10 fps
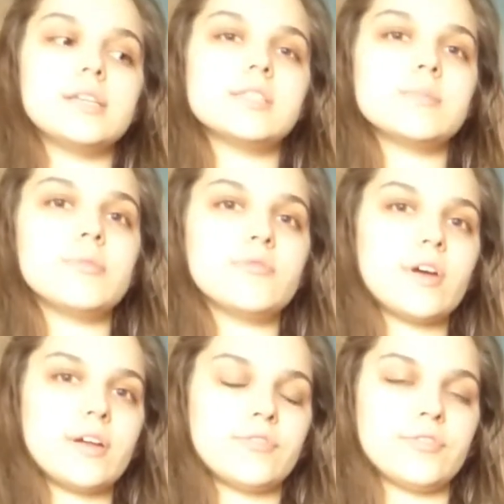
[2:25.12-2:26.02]
onions have been
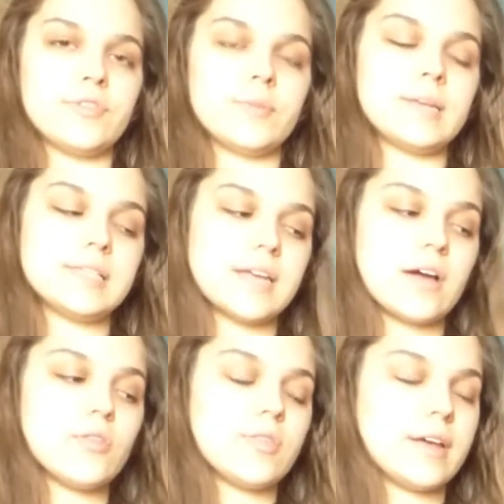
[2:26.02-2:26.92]
frying for a few minutes
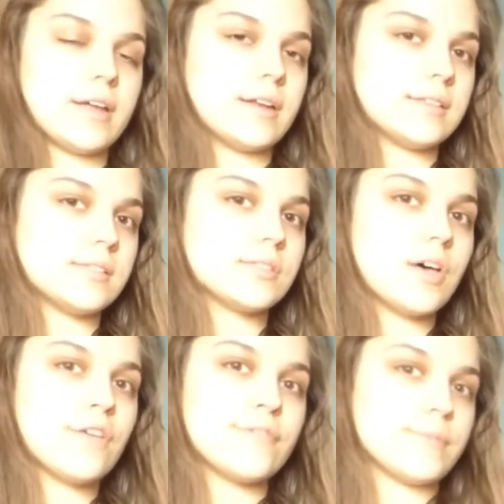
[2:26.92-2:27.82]
now and they're getting nice and
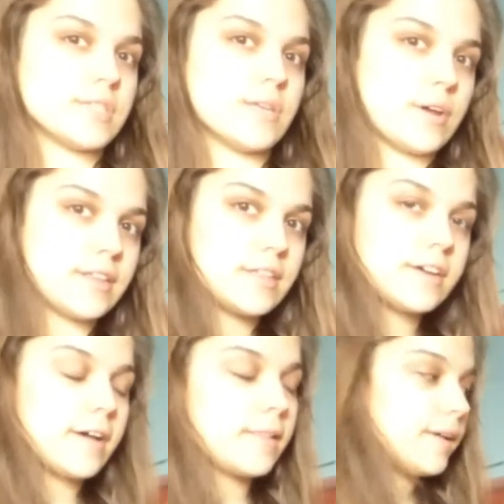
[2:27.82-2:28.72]
soft. I'm just going to add in the
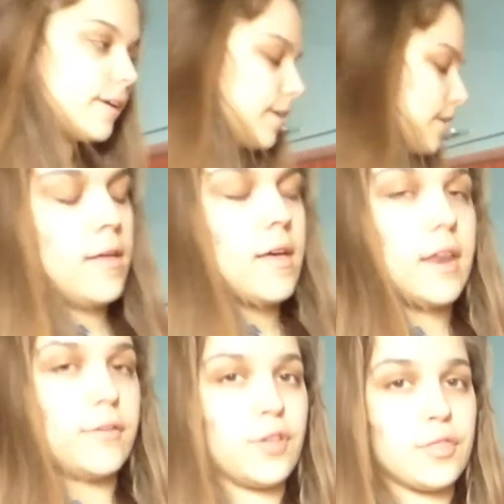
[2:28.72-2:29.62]
garlic,
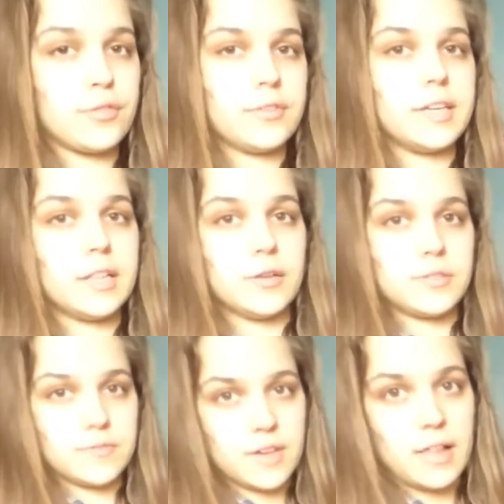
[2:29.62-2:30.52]
and I've got 3 cloves
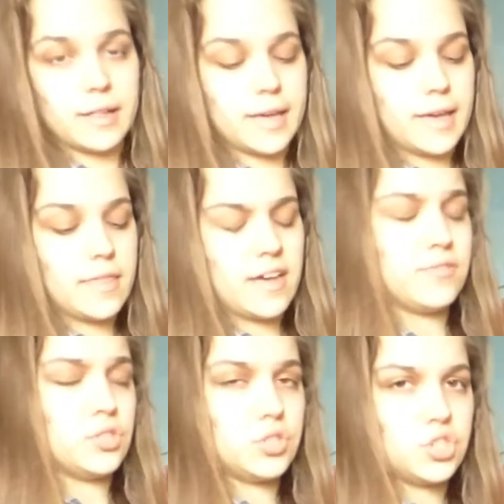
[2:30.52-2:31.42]
of garlic here that I've
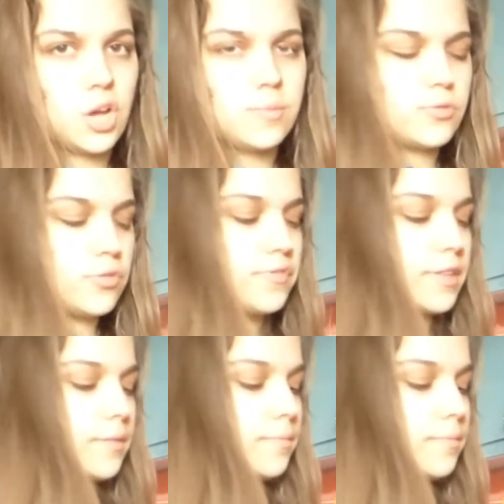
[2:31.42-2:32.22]
just chopped roughly.